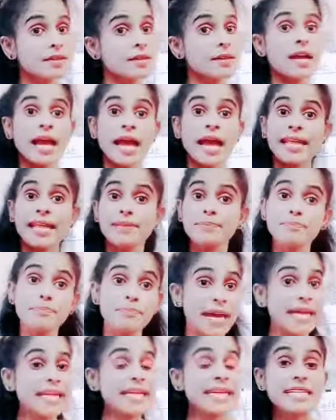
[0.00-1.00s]
and
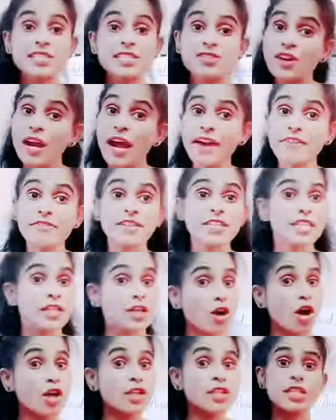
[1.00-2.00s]
make it dry with a
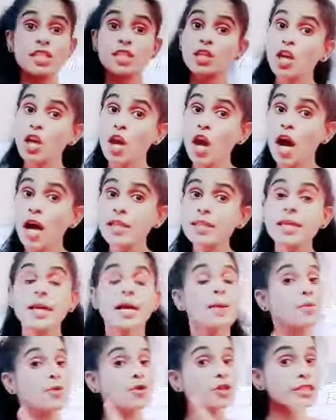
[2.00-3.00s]
cotton cloth.
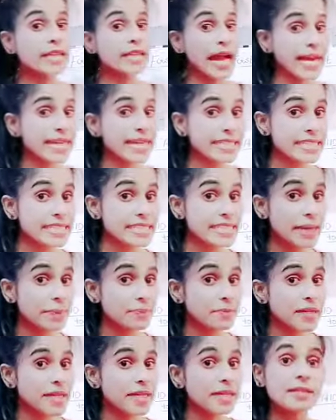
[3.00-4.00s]
Put the
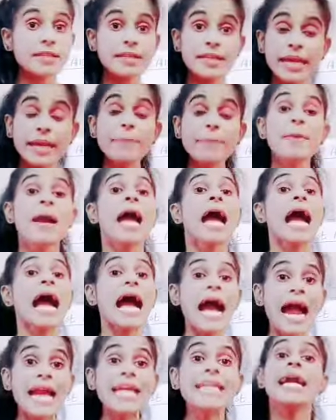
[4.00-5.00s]
antiseptic cream
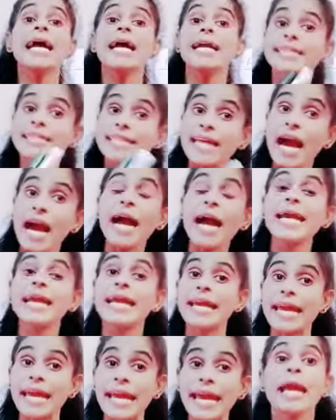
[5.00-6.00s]
and tie
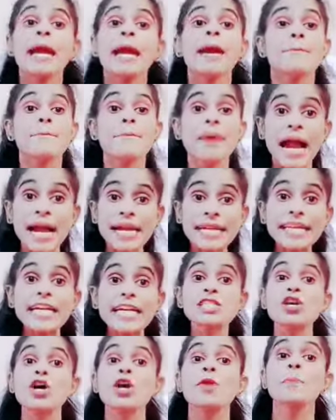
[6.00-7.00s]
a bandage
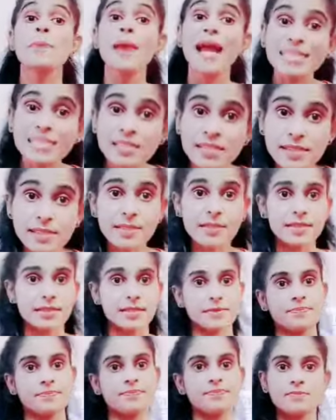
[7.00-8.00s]
or plaster.
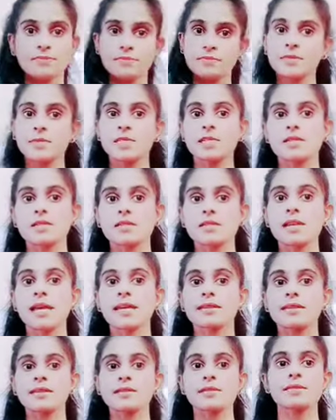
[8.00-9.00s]
Just like
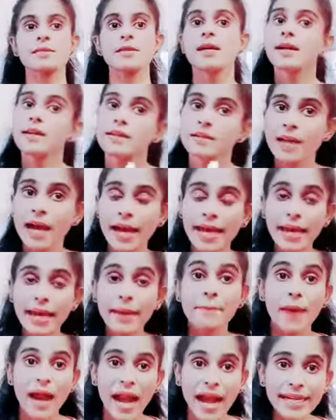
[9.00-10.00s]
this. Tie a
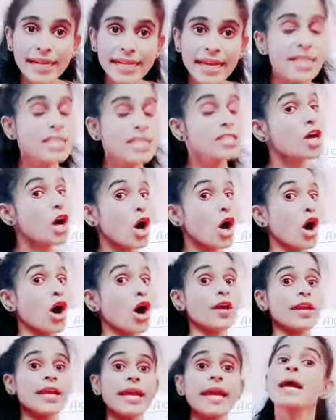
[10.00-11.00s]
bandage or a
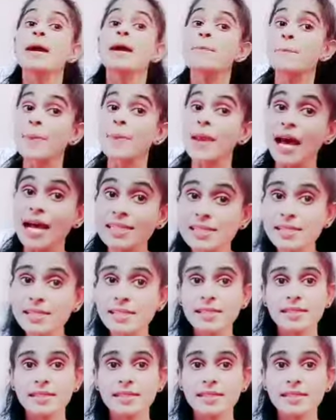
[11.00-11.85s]
plaster.